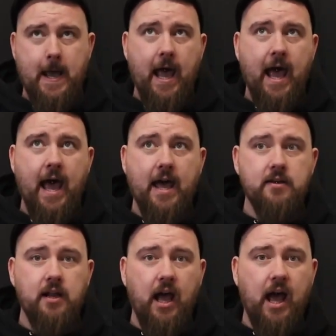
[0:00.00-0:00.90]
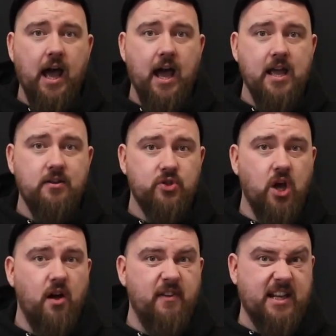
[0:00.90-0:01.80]
and I
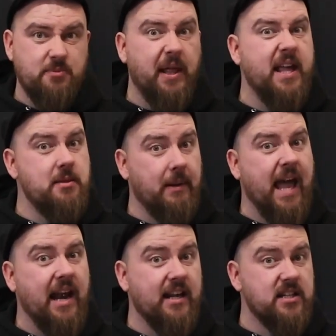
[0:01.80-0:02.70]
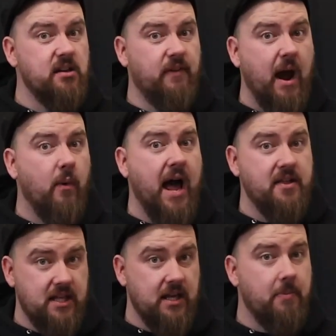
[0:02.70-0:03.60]
sort of explained the mechanics of how I
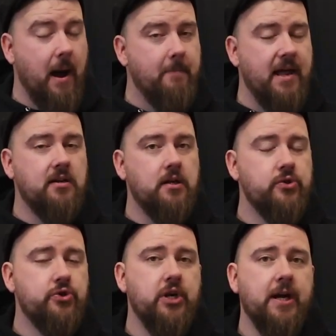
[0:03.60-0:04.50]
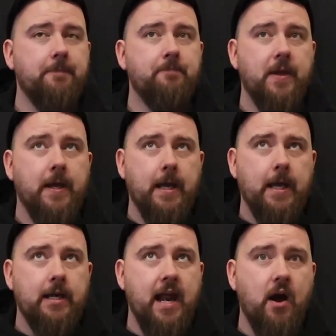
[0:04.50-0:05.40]
think about bending a string.
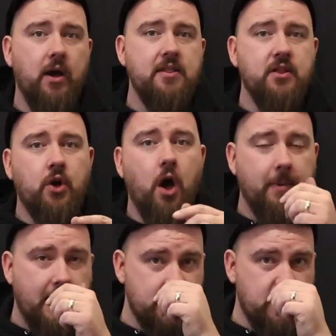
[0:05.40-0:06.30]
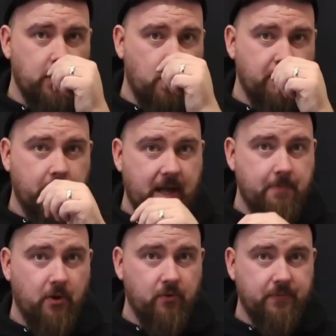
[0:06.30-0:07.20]
Now, in the comments, and a couple of
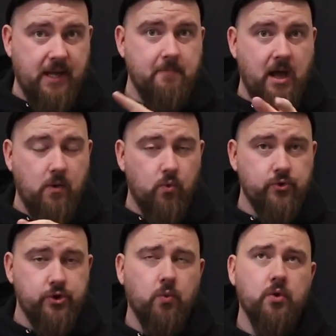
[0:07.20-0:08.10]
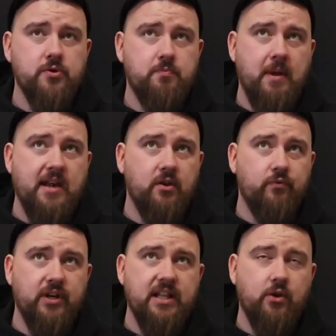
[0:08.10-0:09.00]
people in my one-to-ones made a
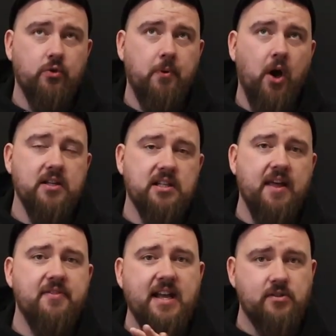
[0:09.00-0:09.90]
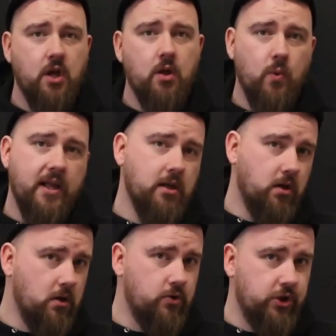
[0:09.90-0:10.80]
really good point. It's like, that's all well
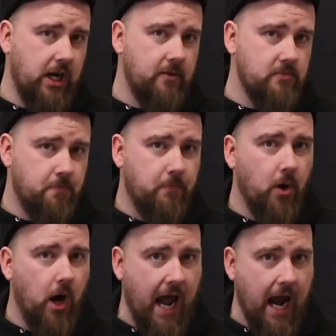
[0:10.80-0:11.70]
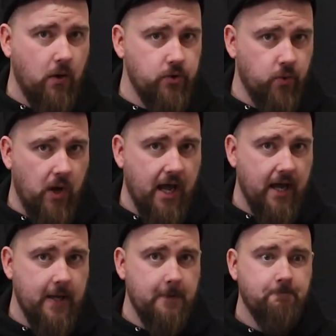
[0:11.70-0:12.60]
and good, James, but how do I